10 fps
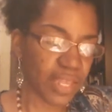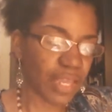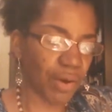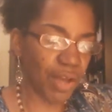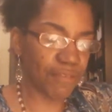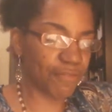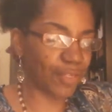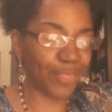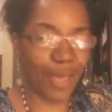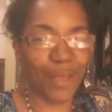Now, I
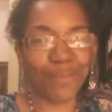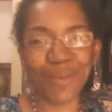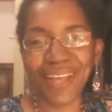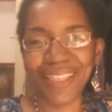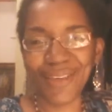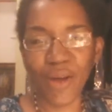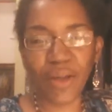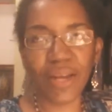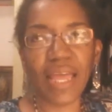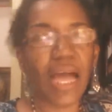felt that, but I
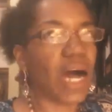thought,